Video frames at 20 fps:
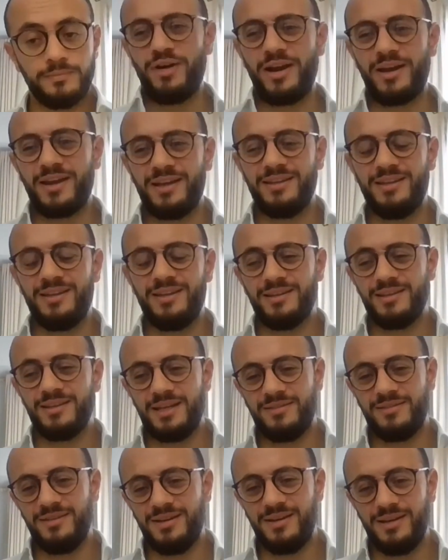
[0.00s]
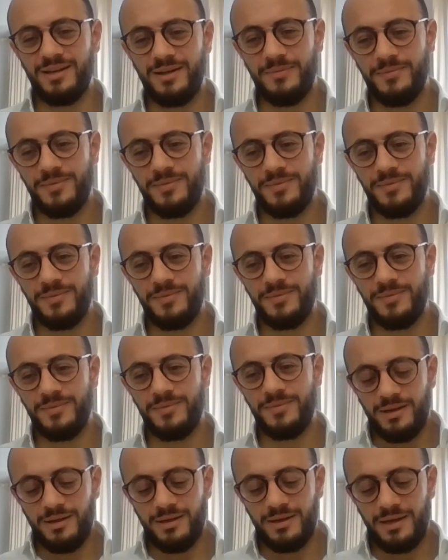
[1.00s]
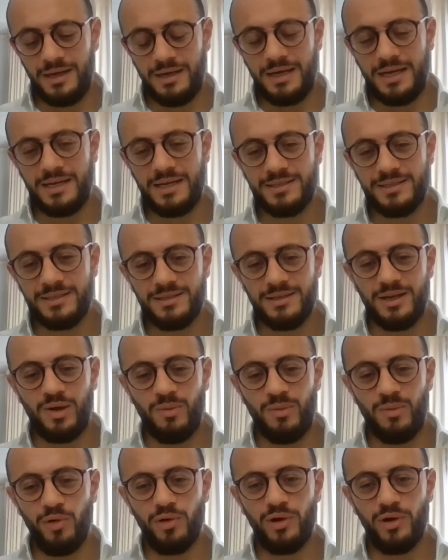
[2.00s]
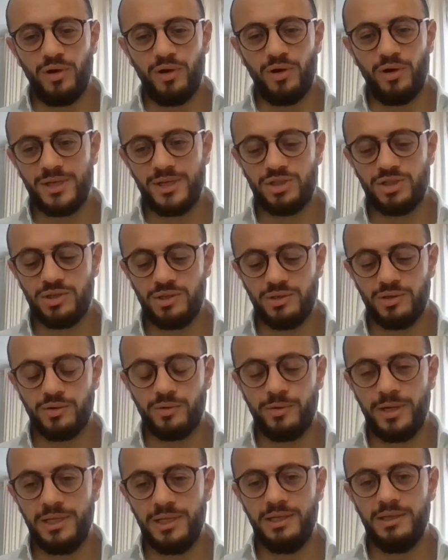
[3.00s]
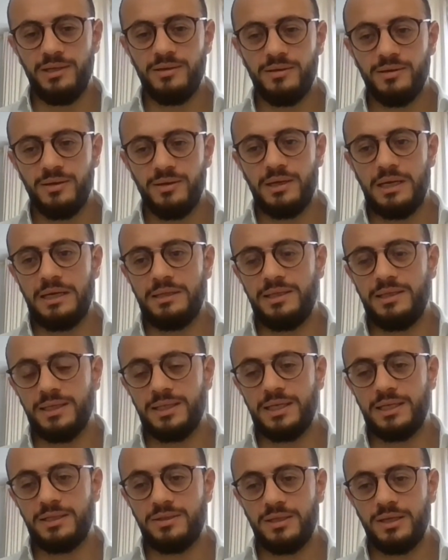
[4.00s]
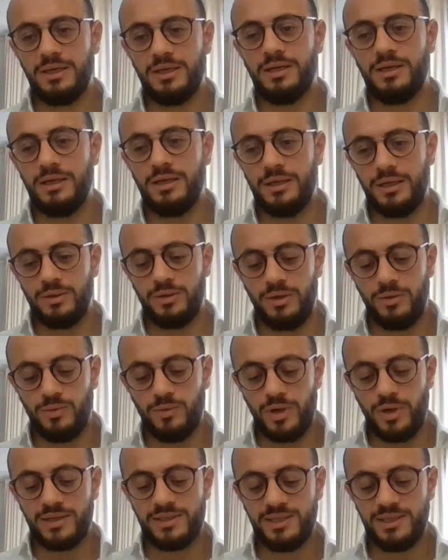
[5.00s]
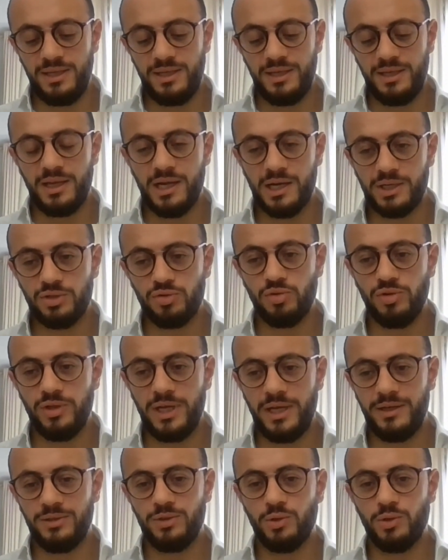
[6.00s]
Frank, I think that as Paul has mentioned already, I think that we are sitting here today